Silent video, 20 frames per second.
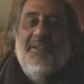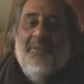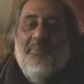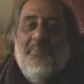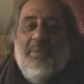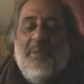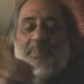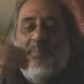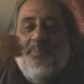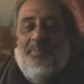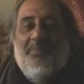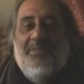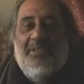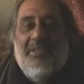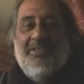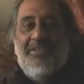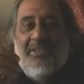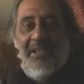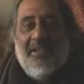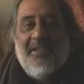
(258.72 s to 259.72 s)

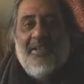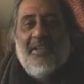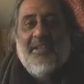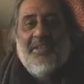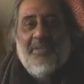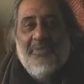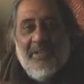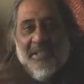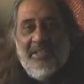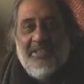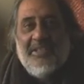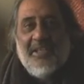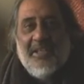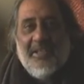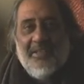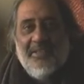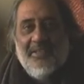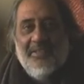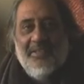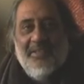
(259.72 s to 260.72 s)
The children on the
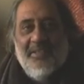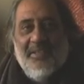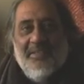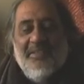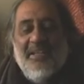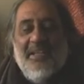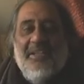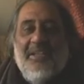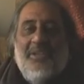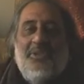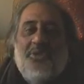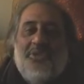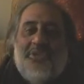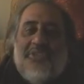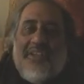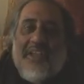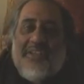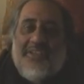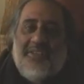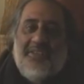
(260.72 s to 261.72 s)
wheelchair, they need to
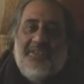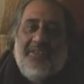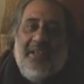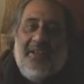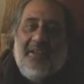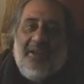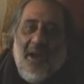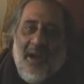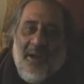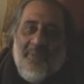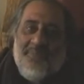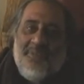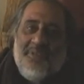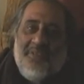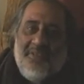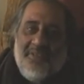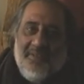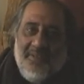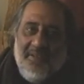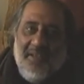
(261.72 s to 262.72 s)
stretch their
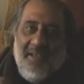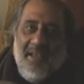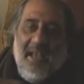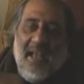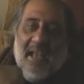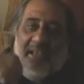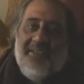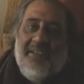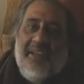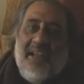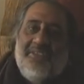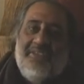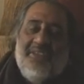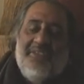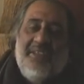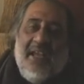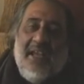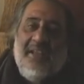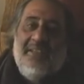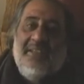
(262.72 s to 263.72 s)
arms as an
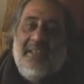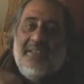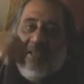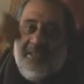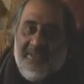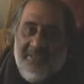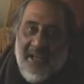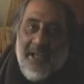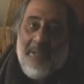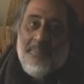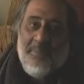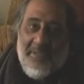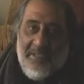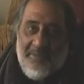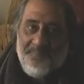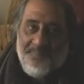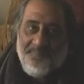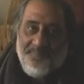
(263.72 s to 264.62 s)
exercise, as a therapy.